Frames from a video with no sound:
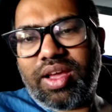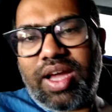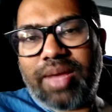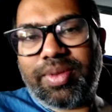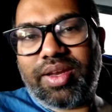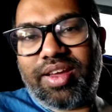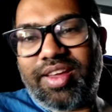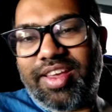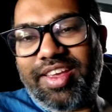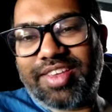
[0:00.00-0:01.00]
I mean,
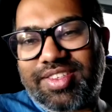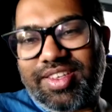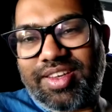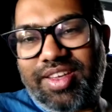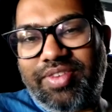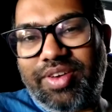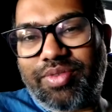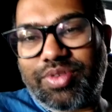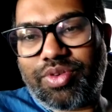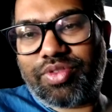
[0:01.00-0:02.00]
his event
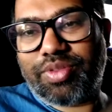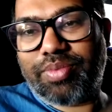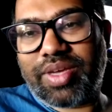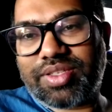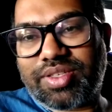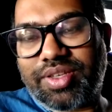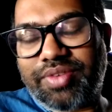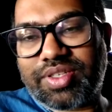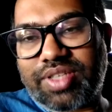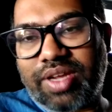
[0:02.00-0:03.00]
was one of the best
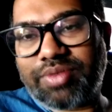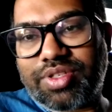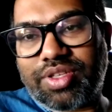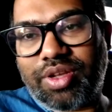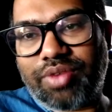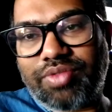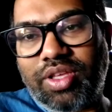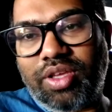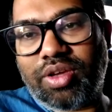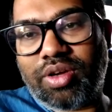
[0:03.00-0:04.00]
events, I would say,
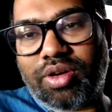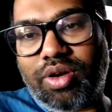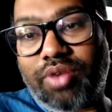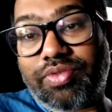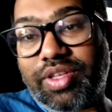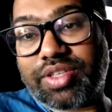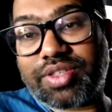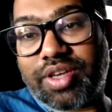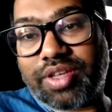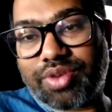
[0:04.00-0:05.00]
of
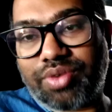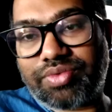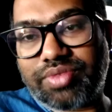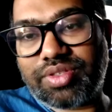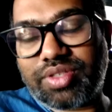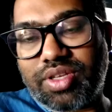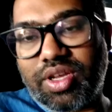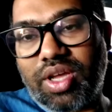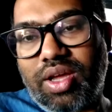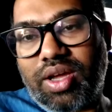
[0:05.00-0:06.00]
yesterday's conference,
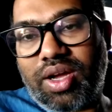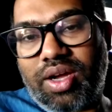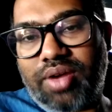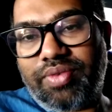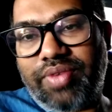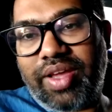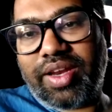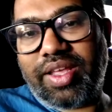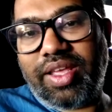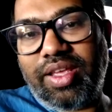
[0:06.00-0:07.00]
where
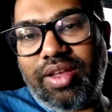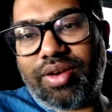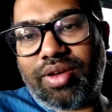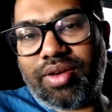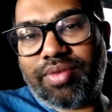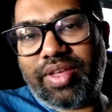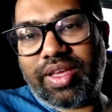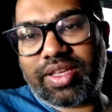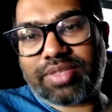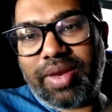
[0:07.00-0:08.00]
he
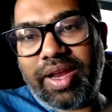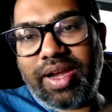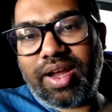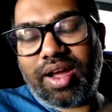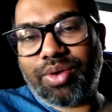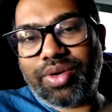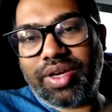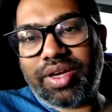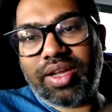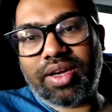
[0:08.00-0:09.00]
explained how in
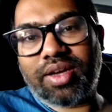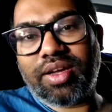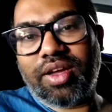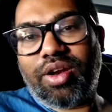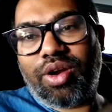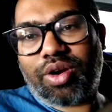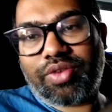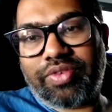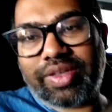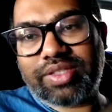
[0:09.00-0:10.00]
India a lot of
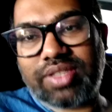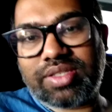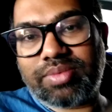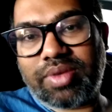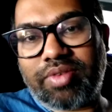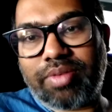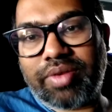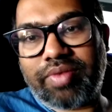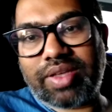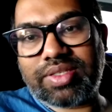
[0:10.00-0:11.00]
development
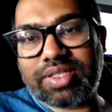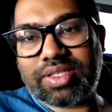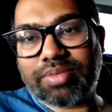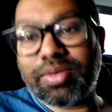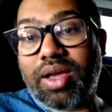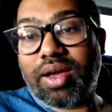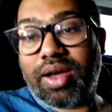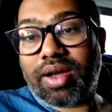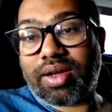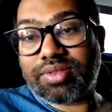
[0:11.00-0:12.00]
evangelism
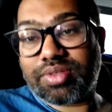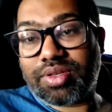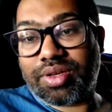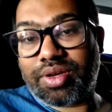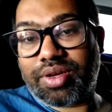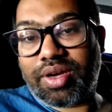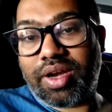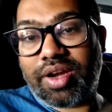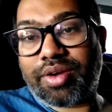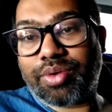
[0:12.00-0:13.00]

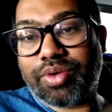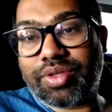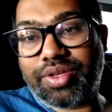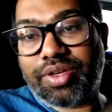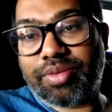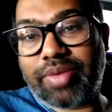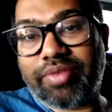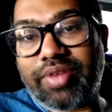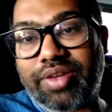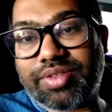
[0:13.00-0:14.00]
related to Ethereum
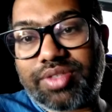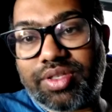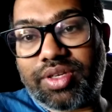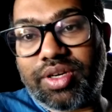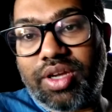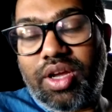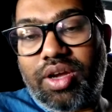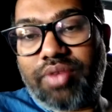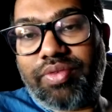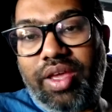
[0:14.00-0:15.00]
and various other
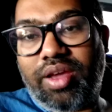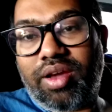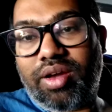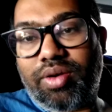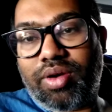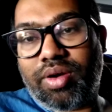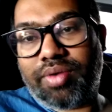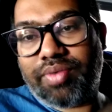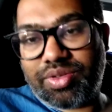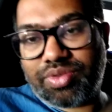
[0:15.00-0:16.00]
ways
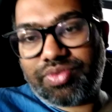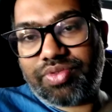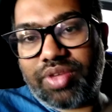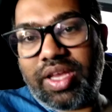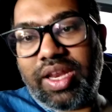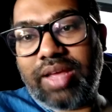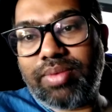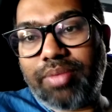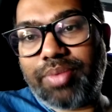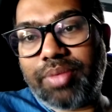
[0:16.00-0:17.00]
of
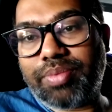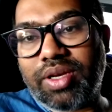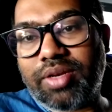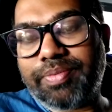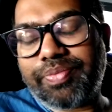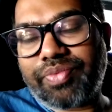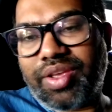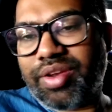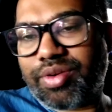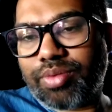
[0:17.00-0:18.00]
enabling people
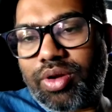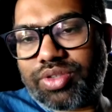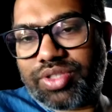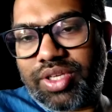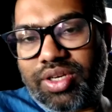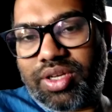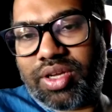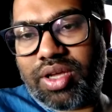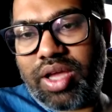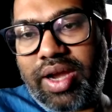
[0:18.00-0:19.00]
into blockchain
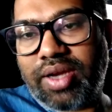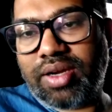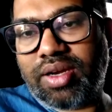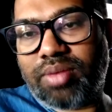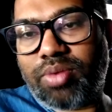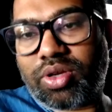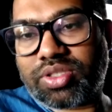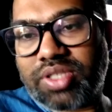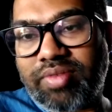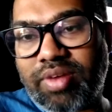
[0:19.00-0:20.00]
and
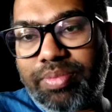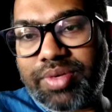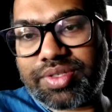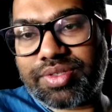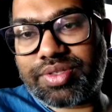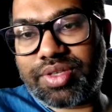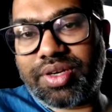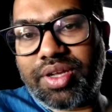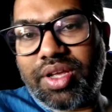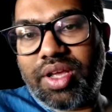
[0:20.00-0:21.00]
blockchain development is
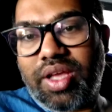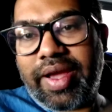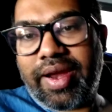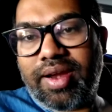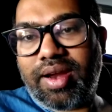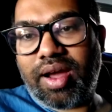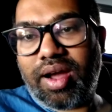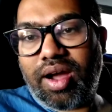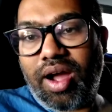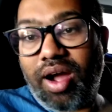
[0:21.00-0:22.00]
concerned, and
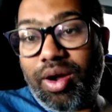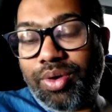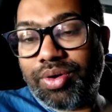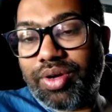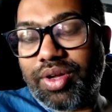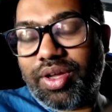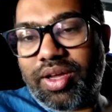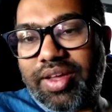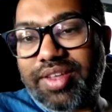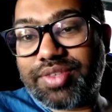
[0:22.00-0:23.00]
how
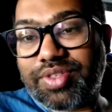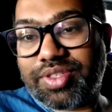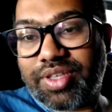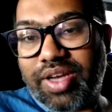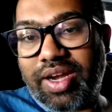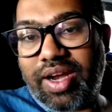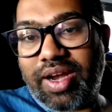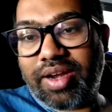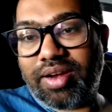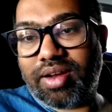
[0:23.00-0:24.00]
his vision
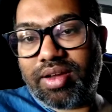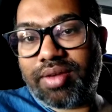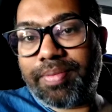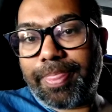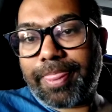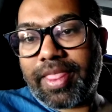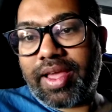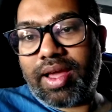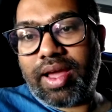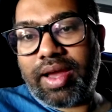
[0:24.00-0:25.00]

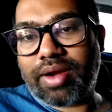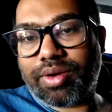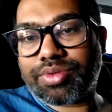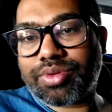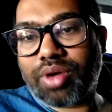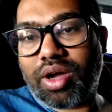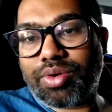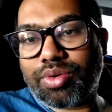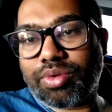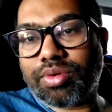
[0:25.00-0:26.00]
and also how
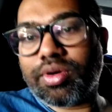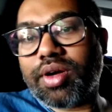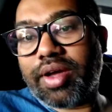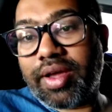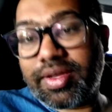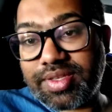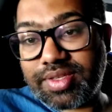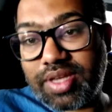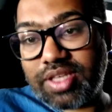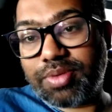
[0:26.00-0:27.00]
to
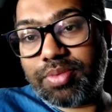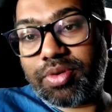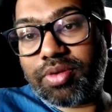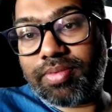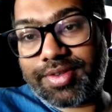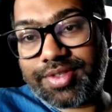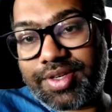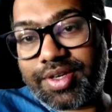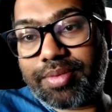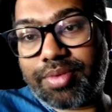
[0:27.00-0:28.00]
sensitize people on blockchain
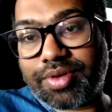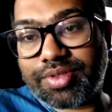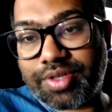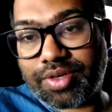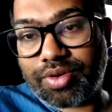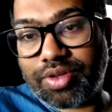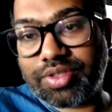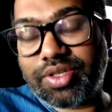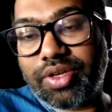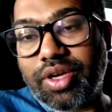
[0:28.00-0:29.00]
and cryptocurrency
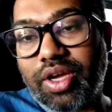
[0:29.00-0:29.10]
technology.